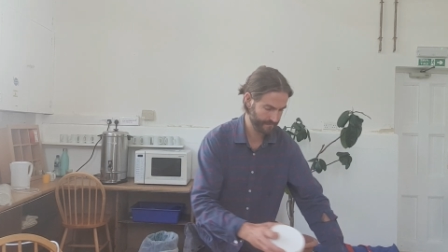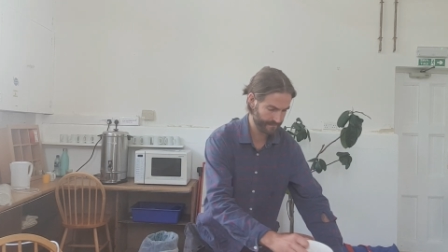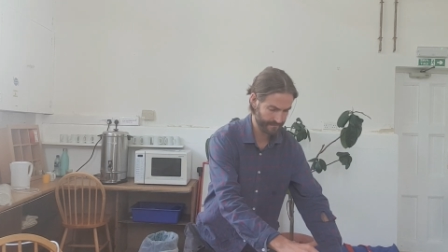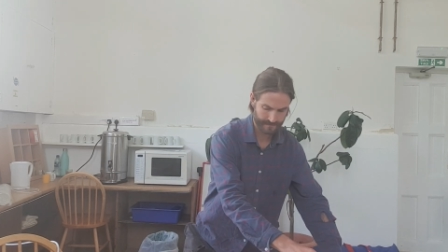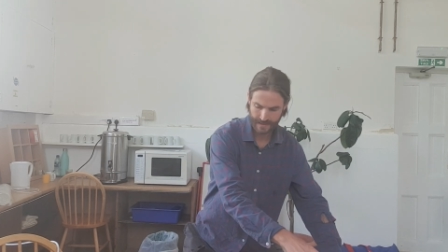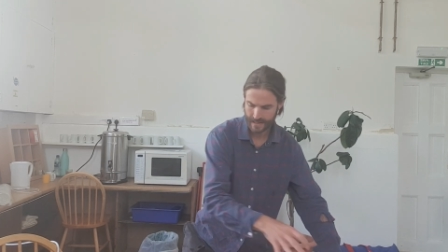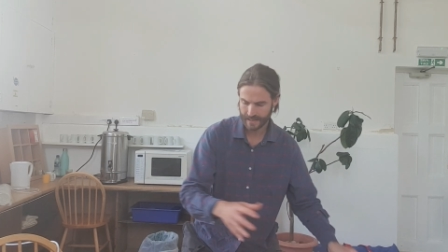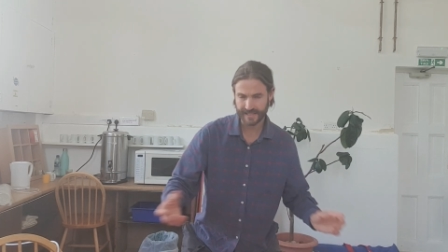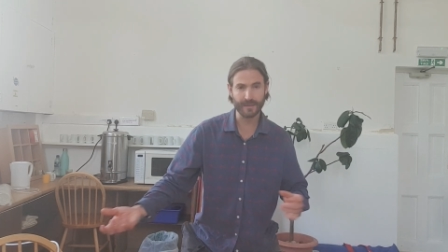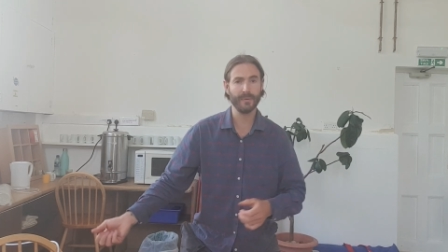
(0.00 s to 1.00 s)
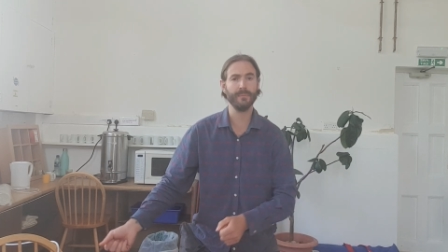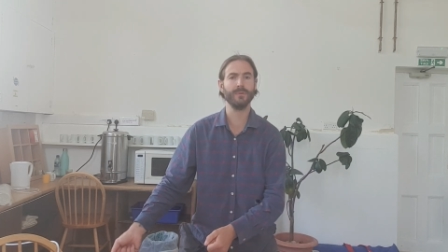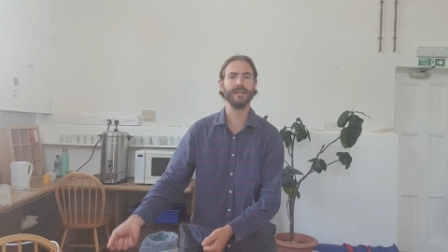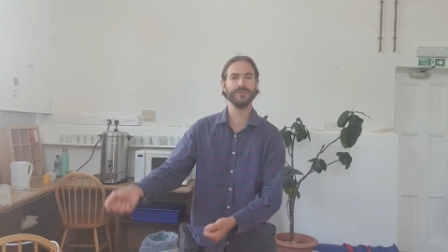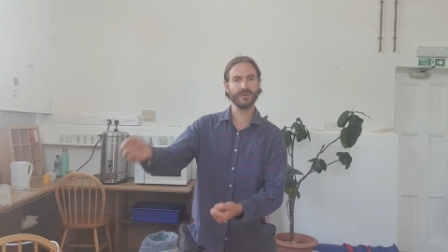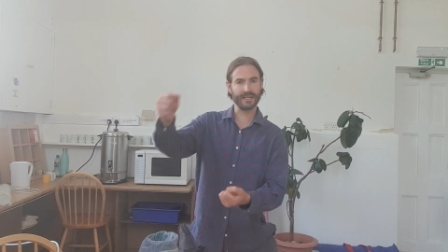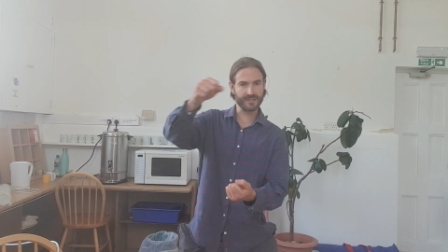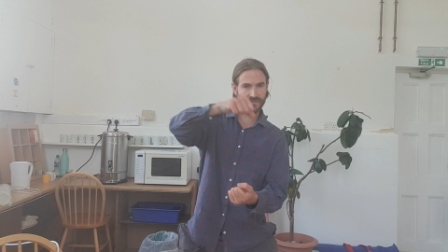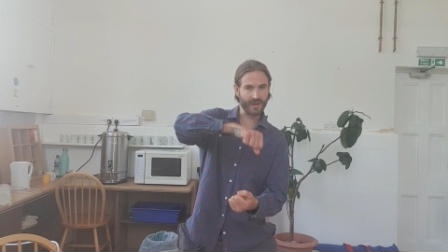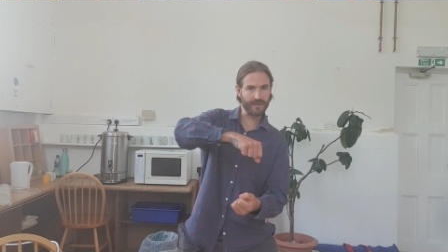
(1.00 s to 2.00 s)
I see people then
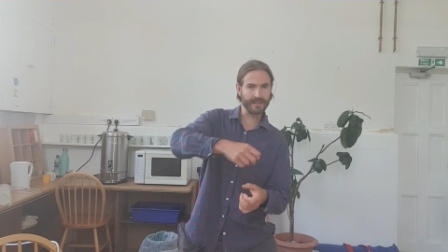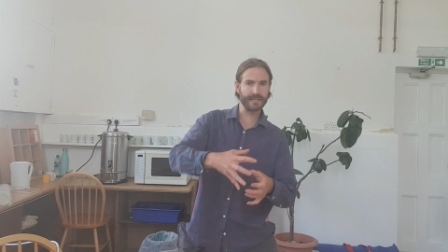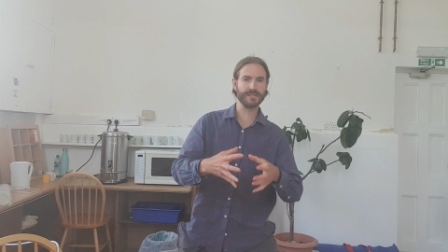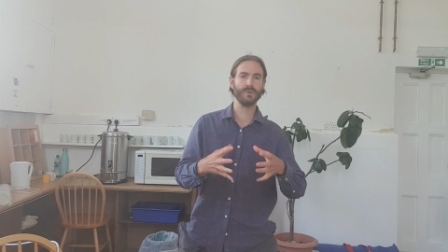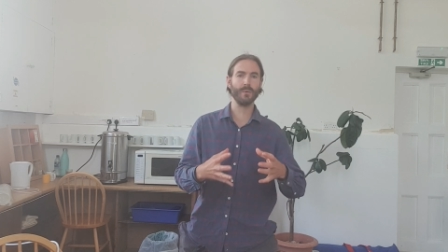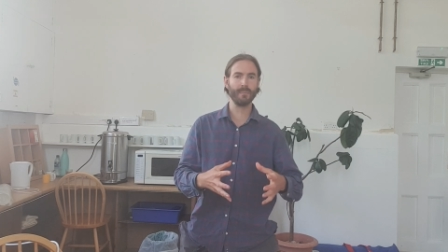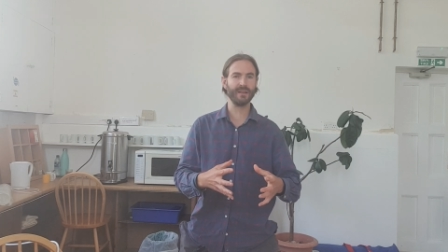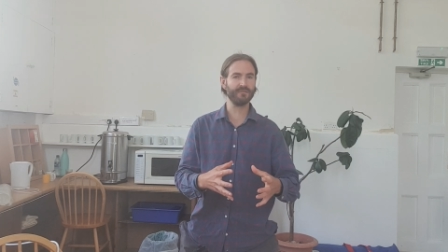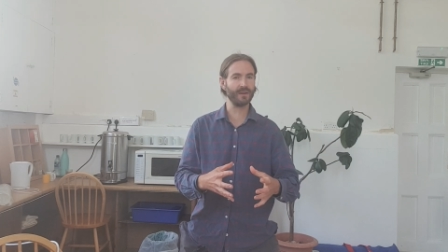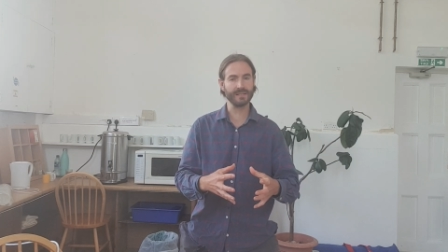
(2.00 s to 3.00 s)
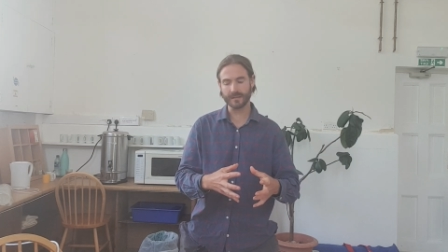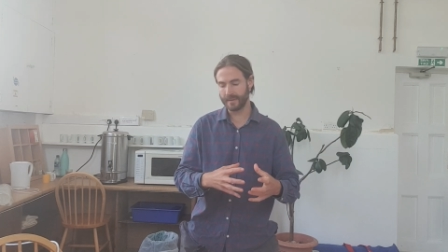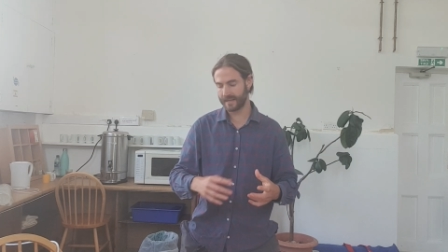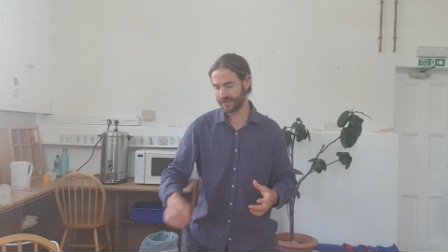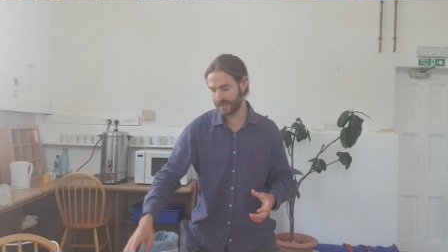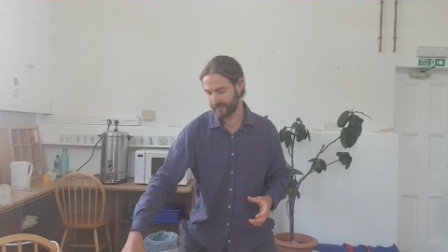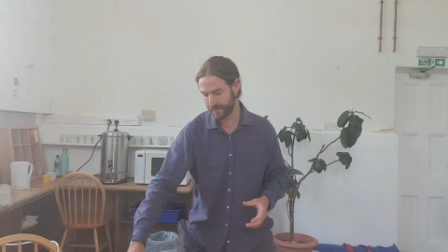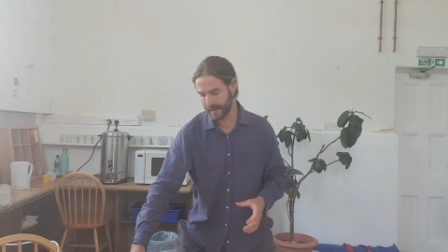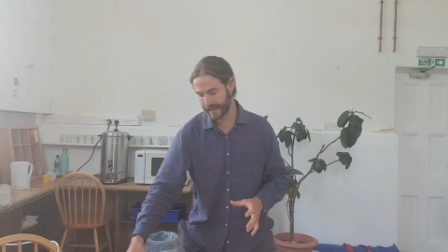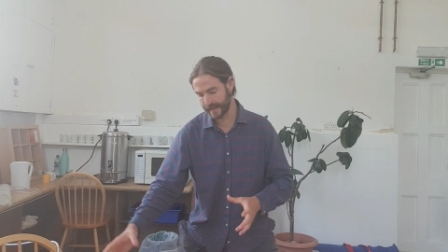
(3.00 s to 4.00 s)
transferring this to a big Vitamix or a different
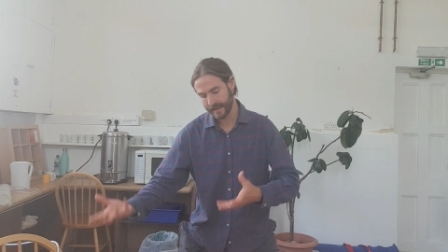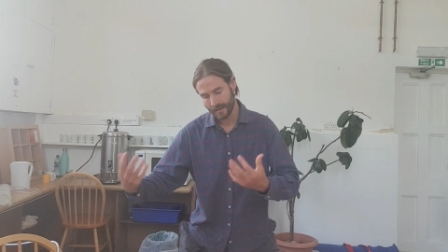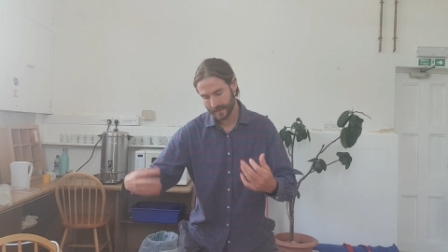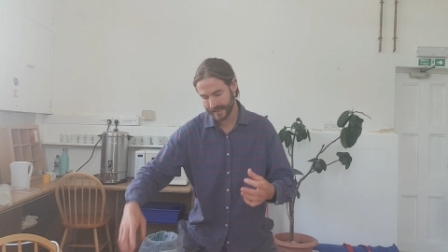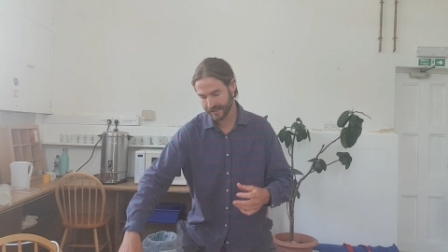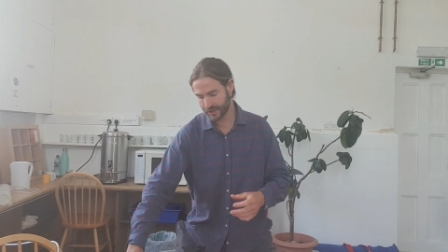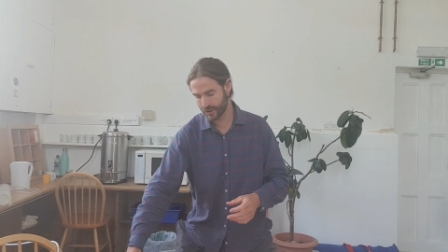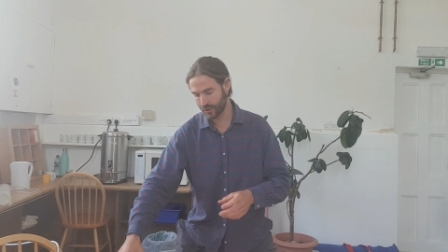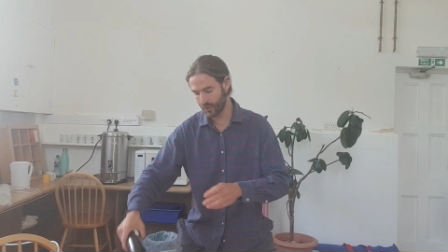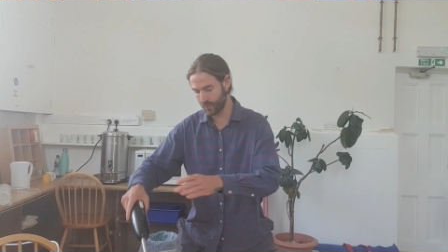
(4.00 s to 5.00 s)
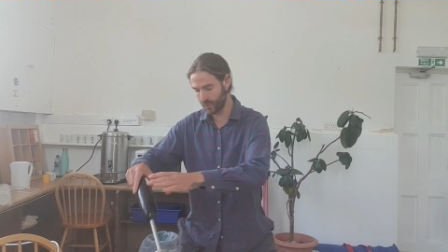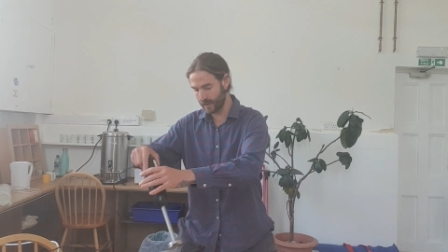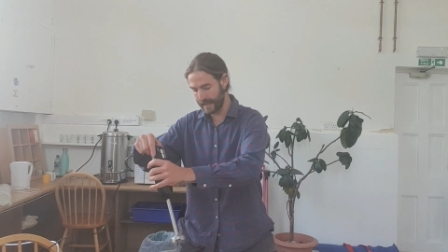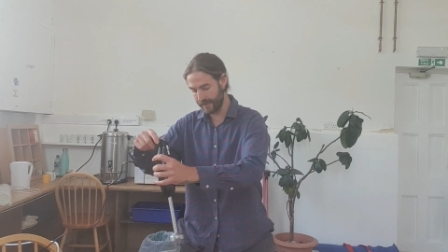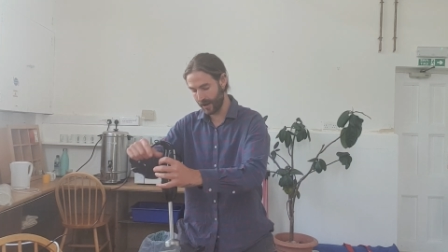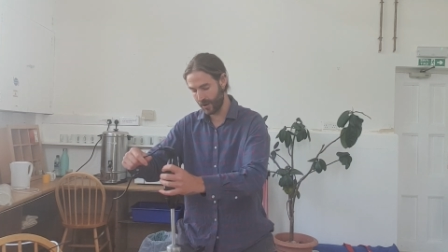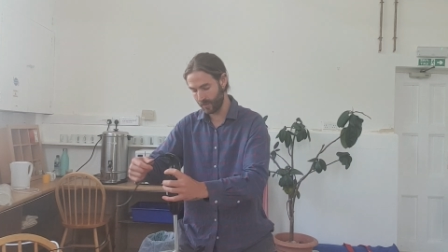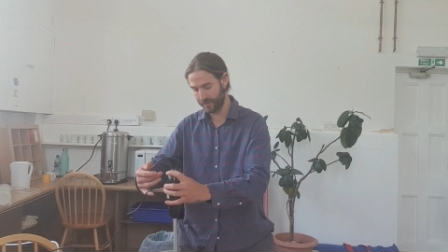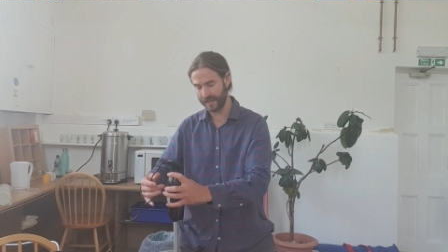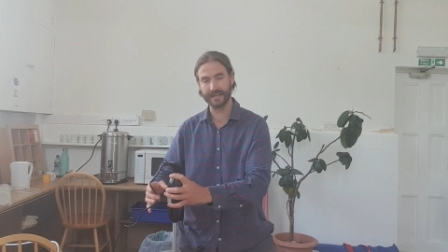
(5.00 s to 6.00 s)
blender, but that's going to cool the whole
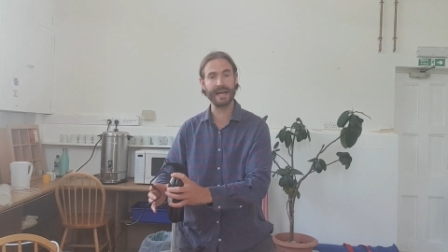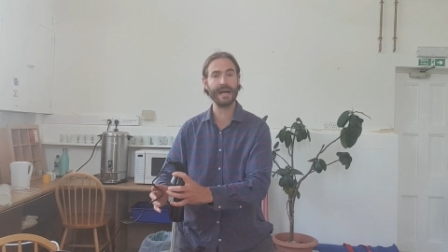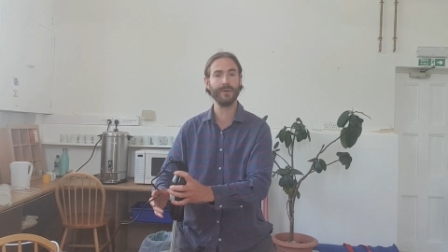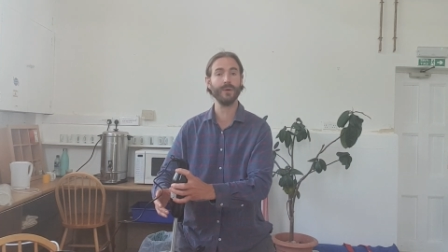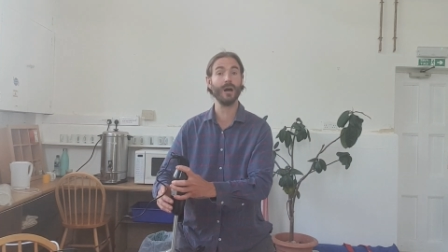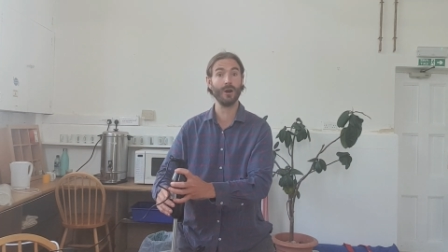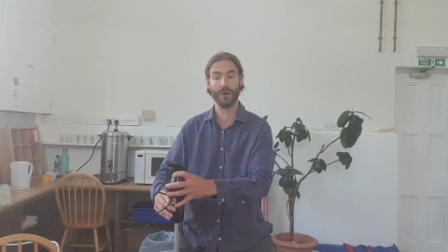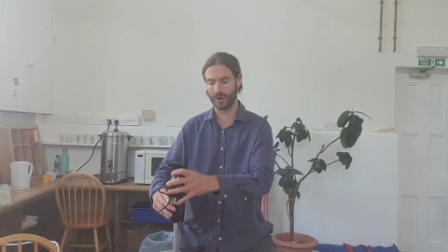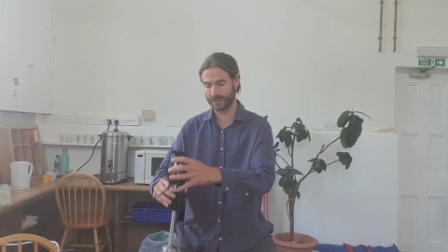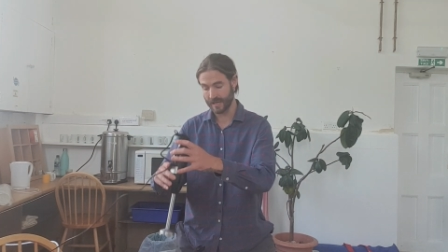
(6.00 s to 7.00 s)
thing down a lot.